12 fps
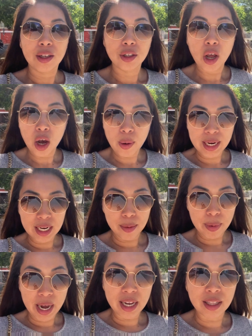No, I didn't
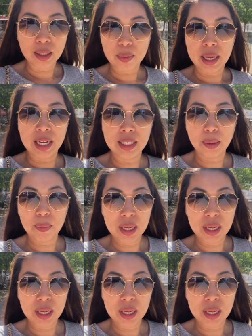buy this place